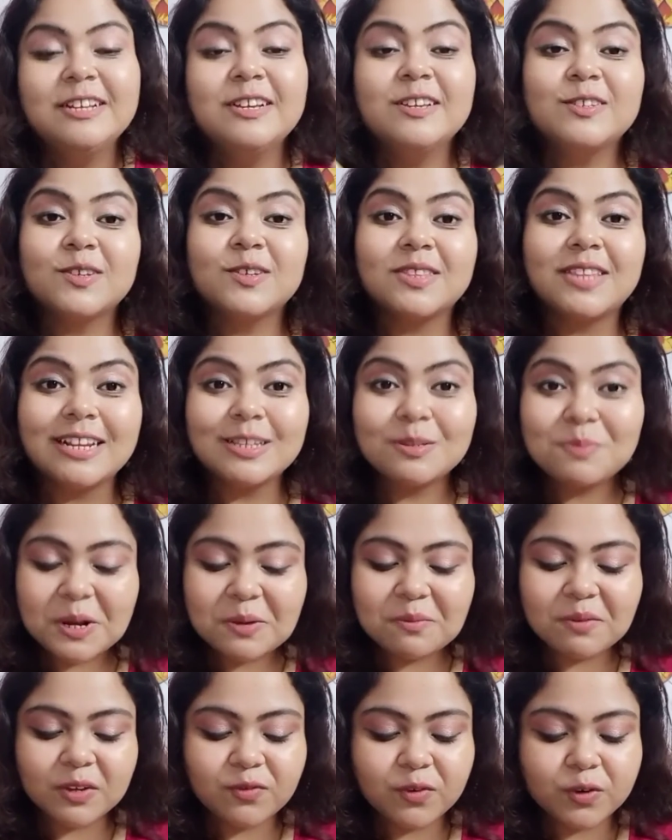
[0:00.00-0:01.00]
So that's pretty
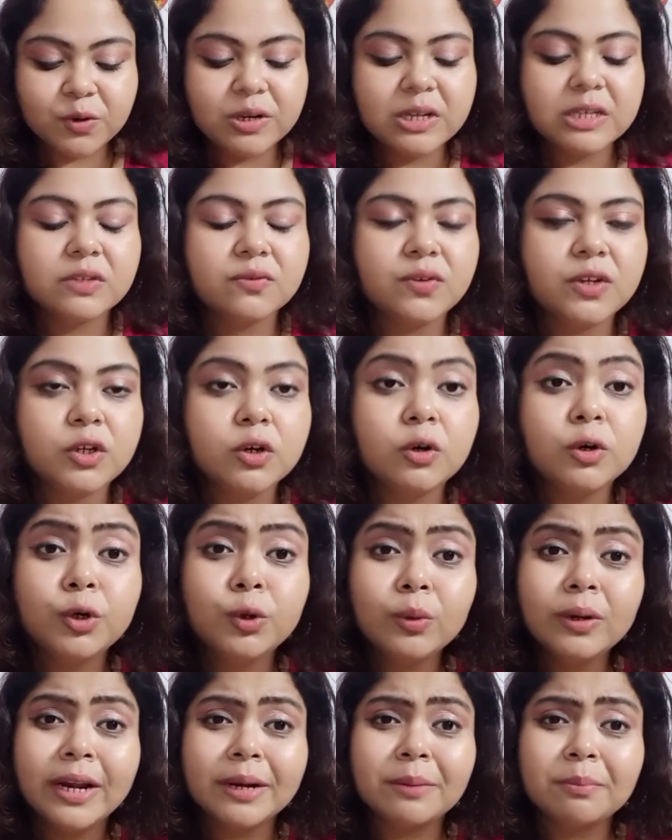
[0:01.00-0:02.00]
much for today's video.
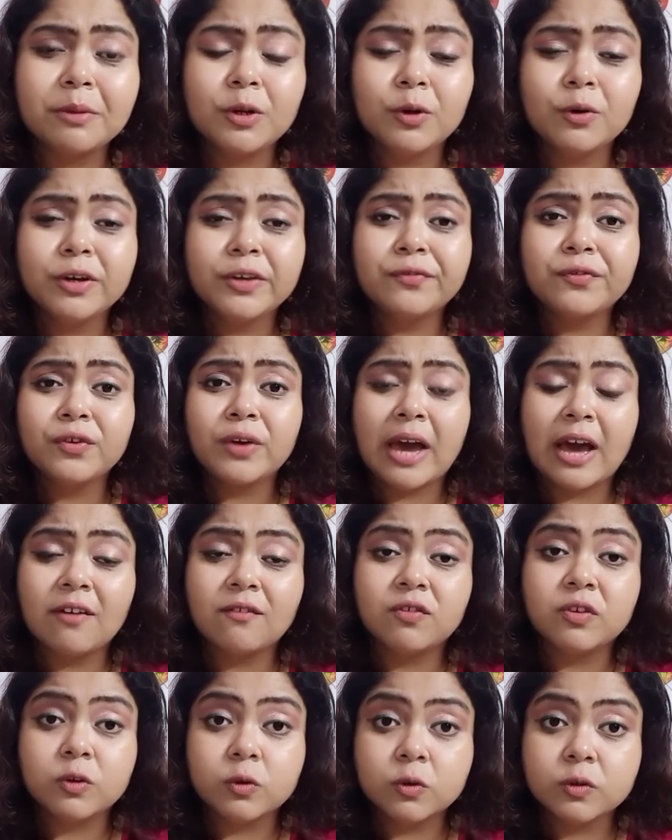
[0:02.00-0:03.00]
Do let me know if you
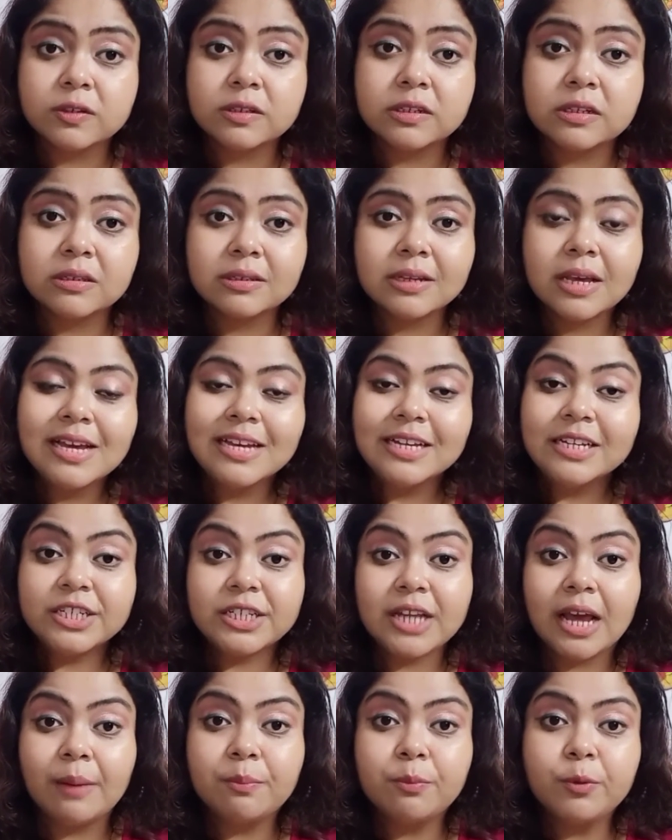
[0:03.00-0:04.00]
have used this
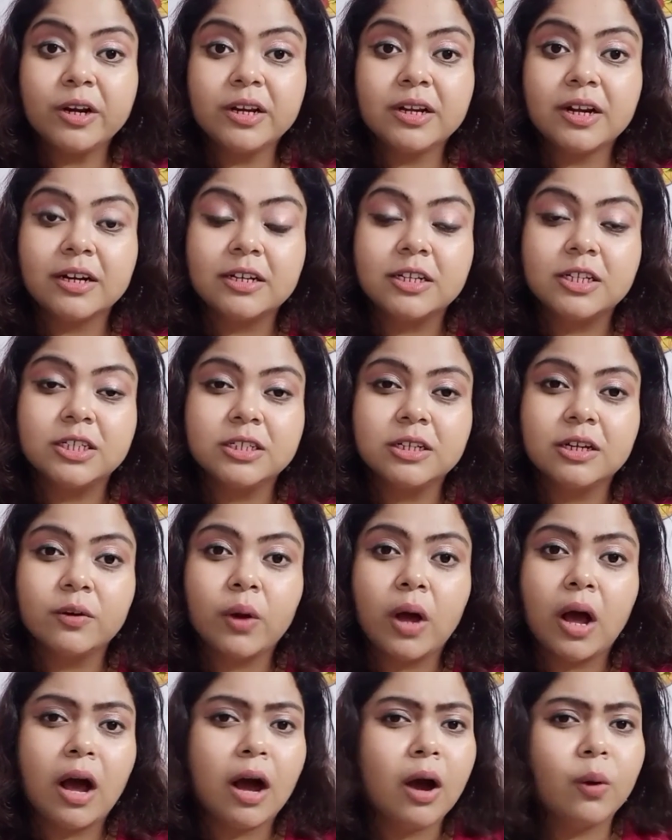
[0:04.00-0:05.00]
shampoo and conditioner,
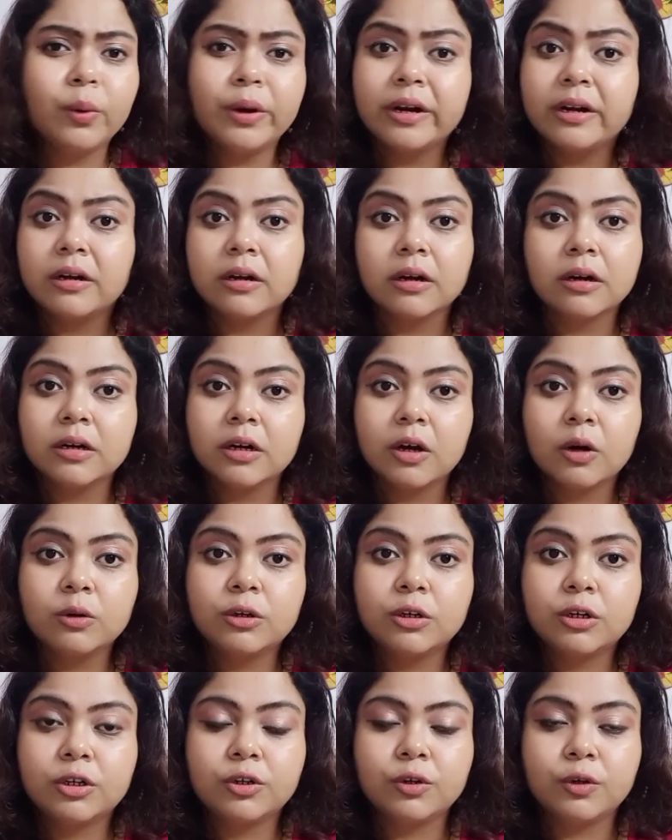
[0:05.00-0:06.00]
how it turned
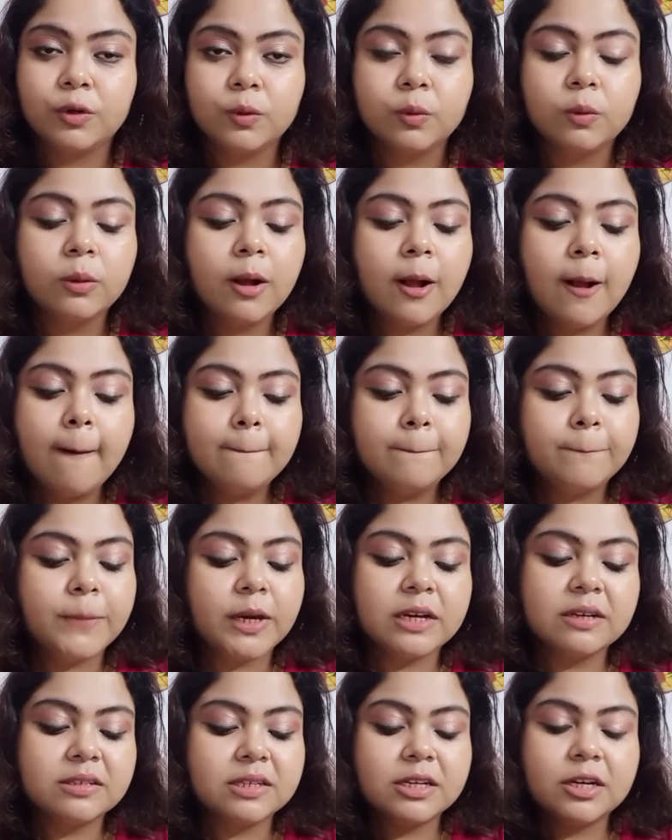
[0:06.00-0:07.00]
out to you,
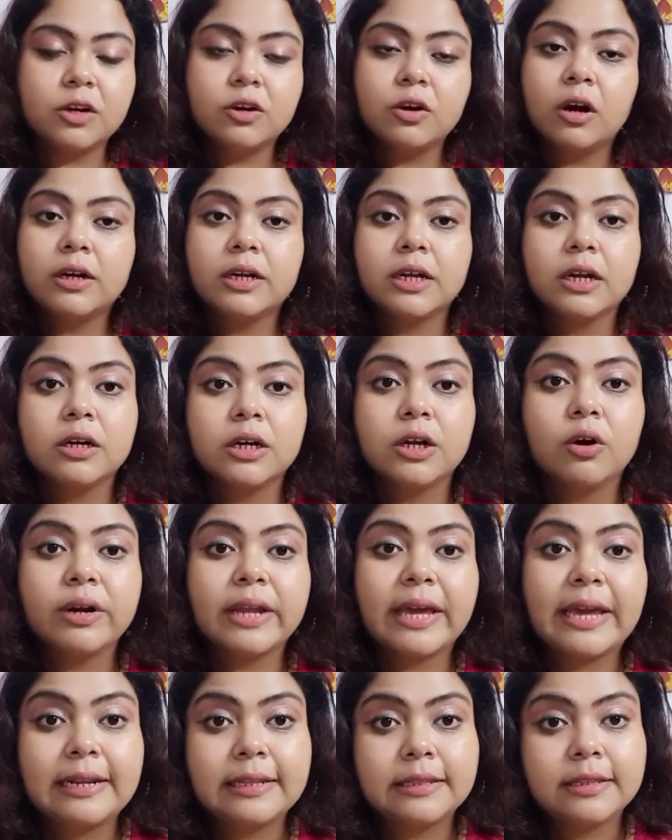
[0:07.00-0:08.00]
because it did not turn out
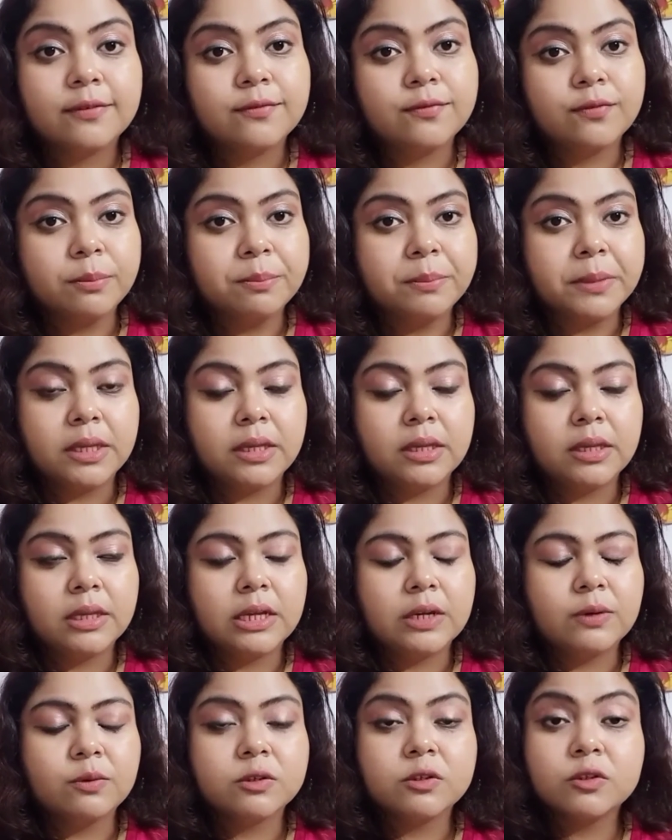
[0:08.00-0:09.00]
anything for me.
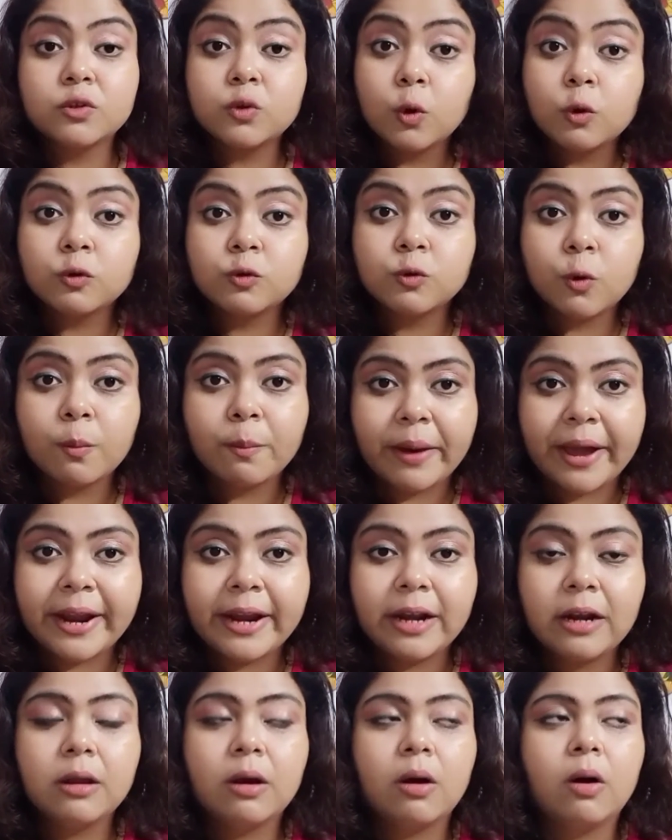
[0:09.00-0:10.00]
It was so, so
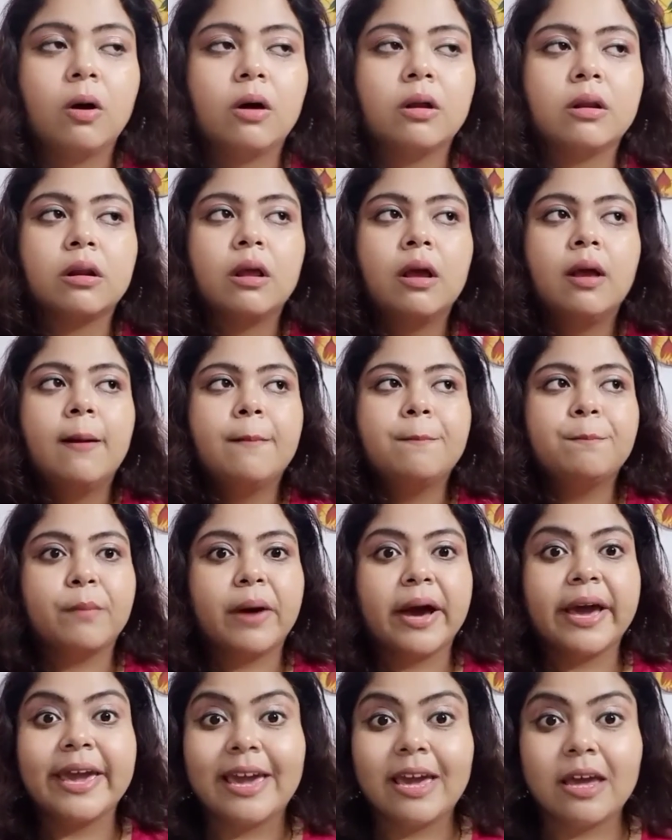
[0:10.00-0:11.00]
mild, or
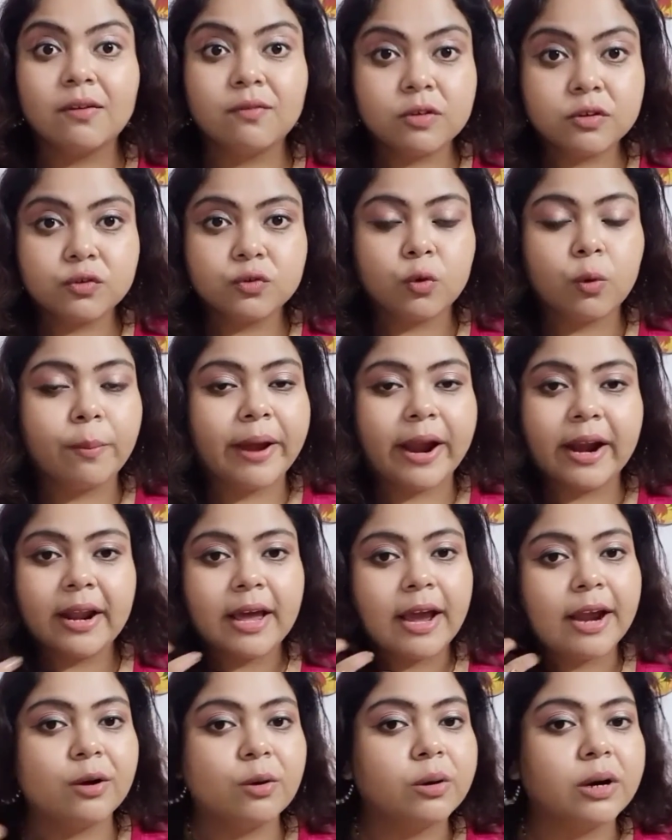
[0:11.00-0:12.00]
my hair was so bad.
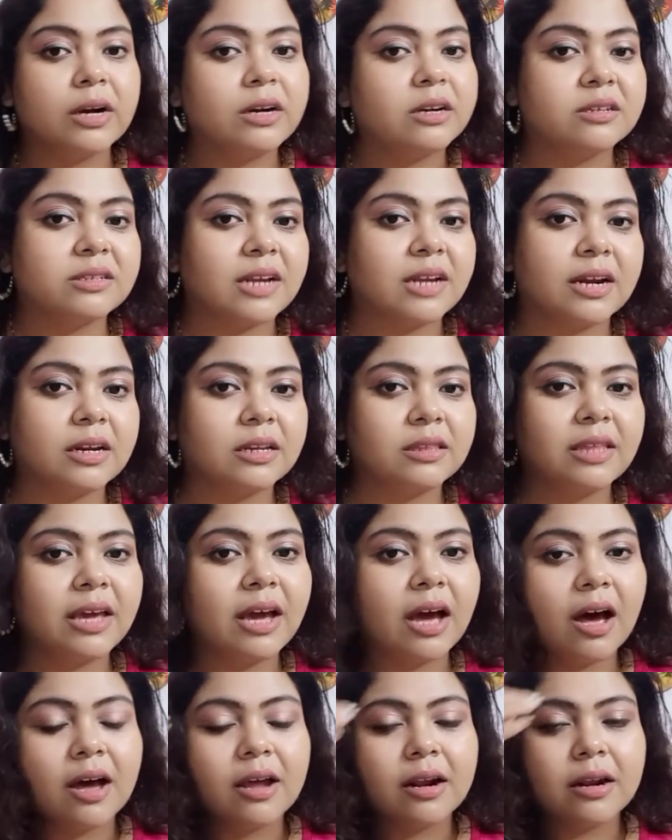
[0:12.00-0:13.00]
I don't understand. They
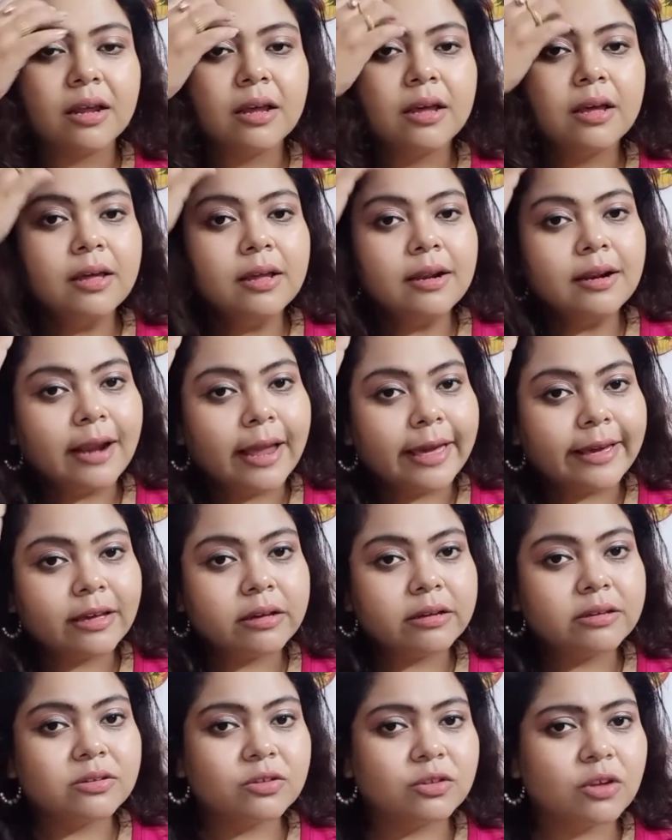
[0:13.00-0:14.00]
are like
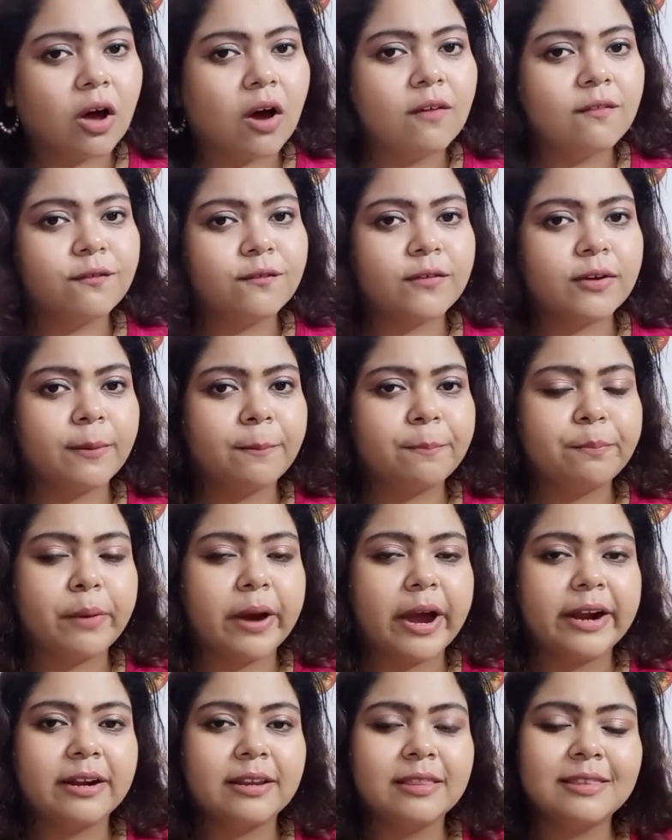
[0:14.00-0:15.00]
soft,
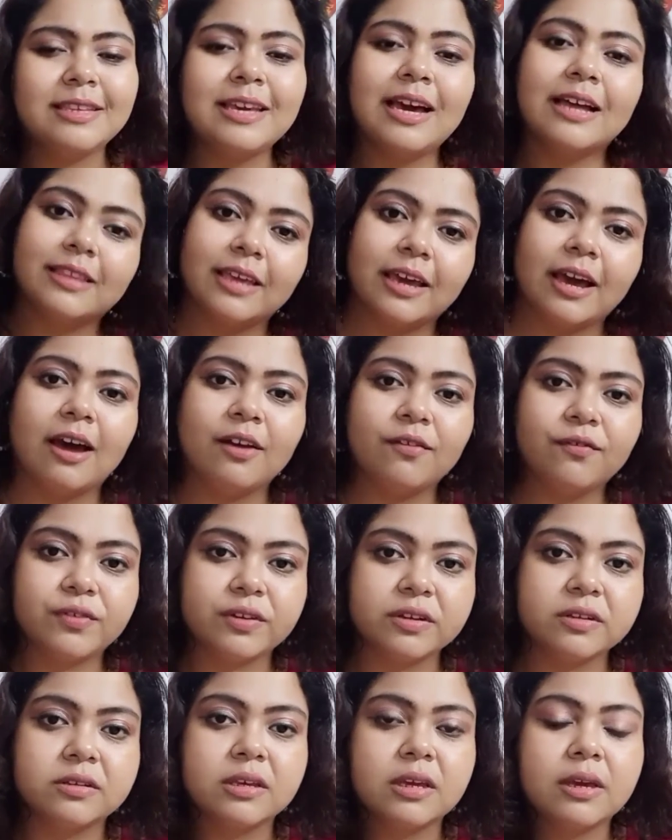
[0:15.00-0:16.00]
but yeah, they are
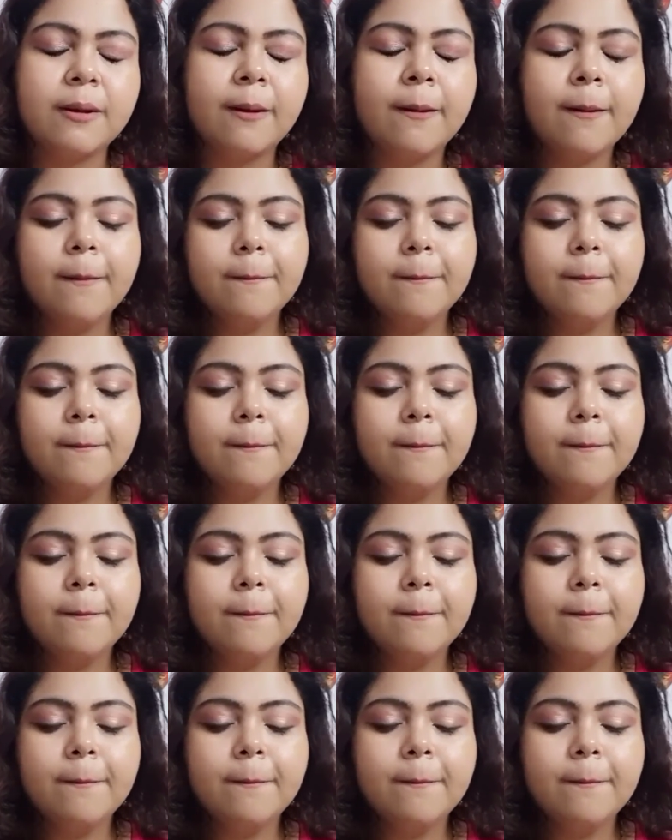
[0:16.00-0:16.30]
frizzy.